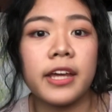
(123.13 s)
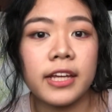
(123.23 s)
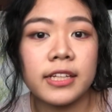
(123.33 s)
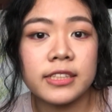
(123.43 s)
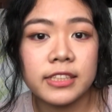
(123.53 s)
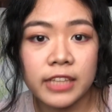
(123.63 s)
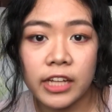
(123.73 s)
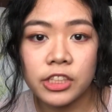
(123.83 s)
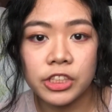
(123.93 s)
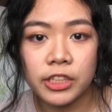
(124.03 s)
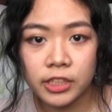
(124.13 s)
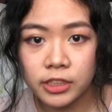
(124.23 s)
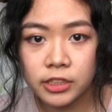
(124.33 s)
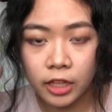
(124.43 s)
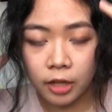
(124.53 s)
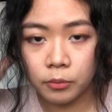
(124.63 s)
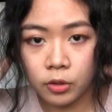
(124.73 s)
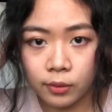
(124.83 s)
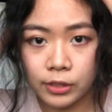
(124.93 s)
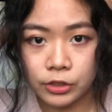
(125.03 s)
in sections. I'm
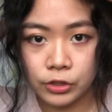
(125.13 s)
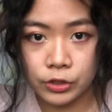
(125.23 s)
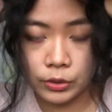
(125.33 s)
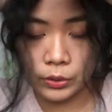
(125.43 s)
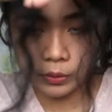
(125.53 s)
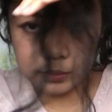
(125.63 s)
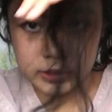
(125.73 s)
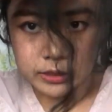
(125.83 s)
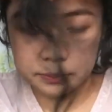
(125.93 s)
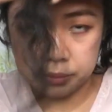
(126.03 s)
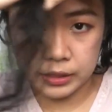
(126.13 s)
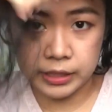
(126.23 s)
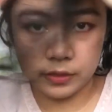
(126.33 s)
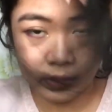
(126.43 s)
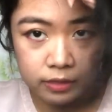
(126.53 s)
going to split